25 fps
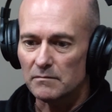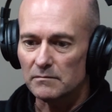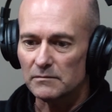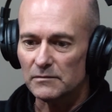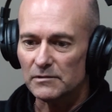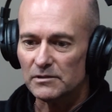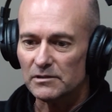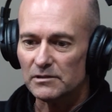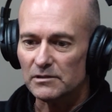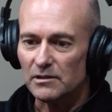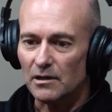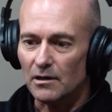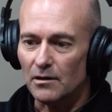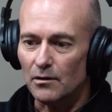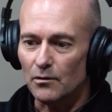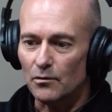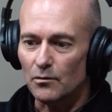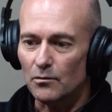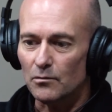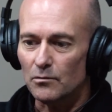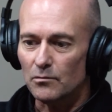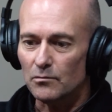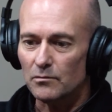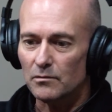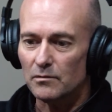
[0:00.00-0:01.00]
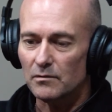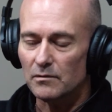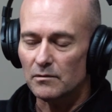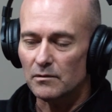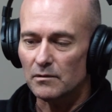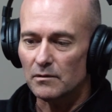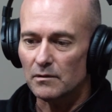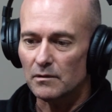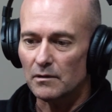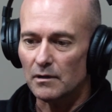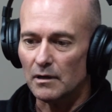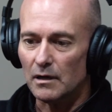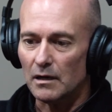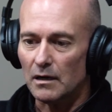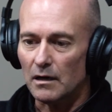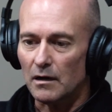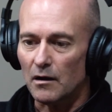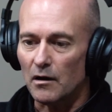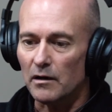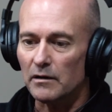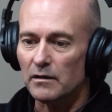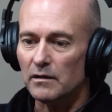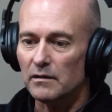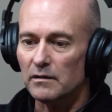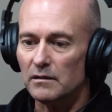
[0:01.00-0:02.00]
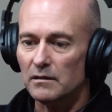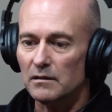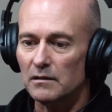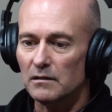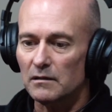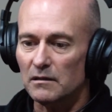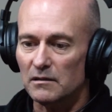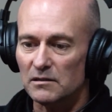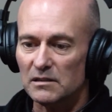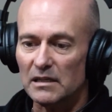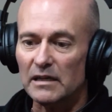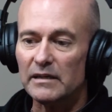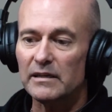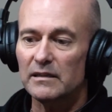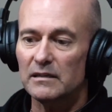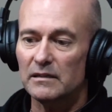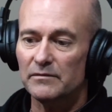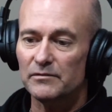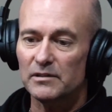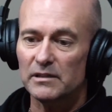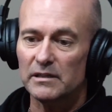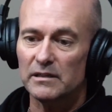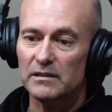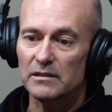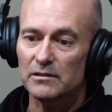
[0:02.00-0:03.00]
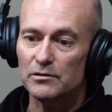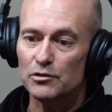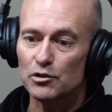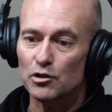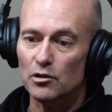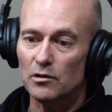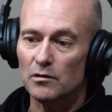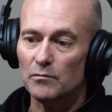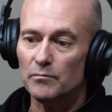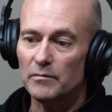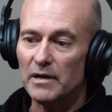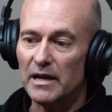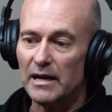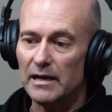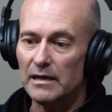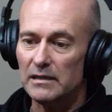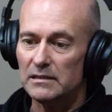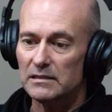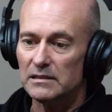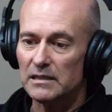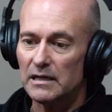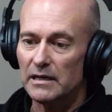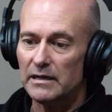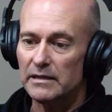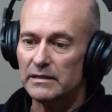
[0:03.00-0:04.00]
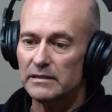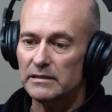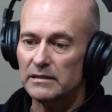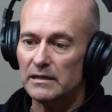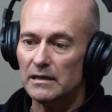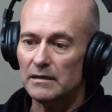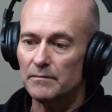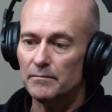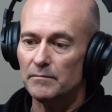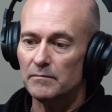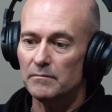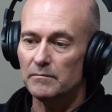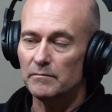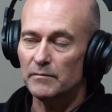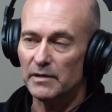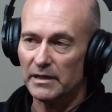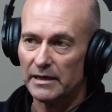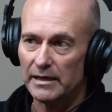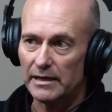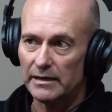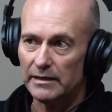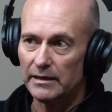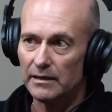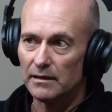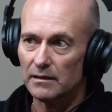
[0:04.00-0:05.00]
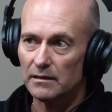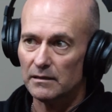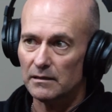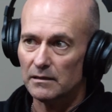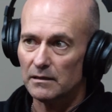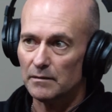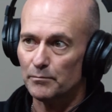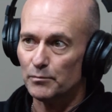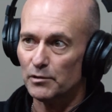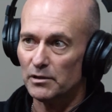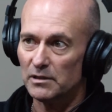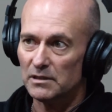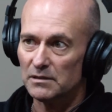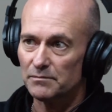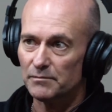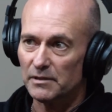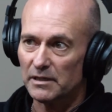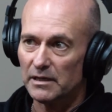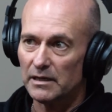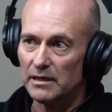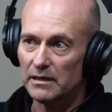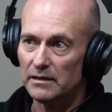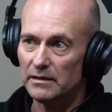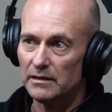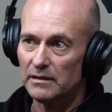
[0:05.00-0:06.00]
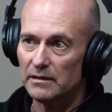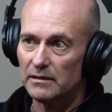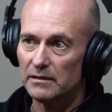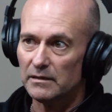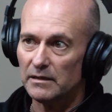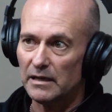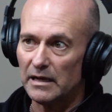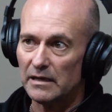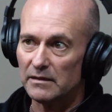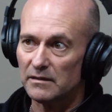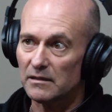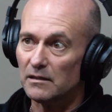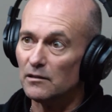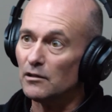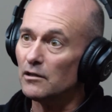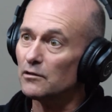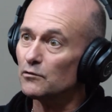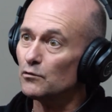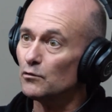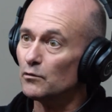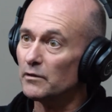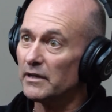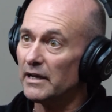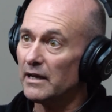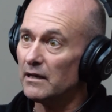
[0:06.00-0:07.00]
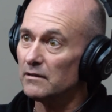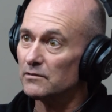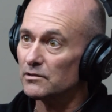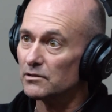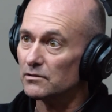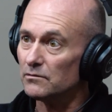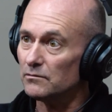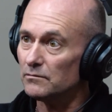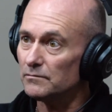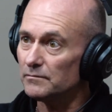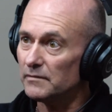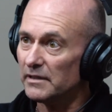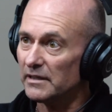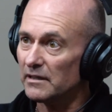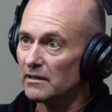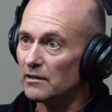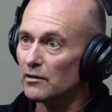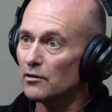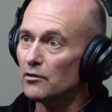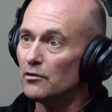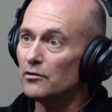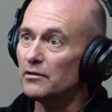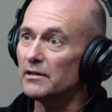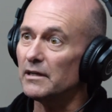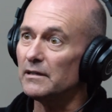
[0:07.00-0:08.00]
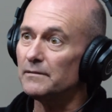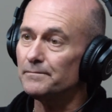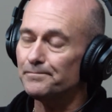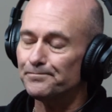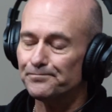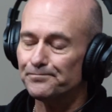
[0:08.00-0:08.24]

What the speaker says: So I was lucky enough to get a job as a mechanic, apprentice mechanic at the local council in Kahuna.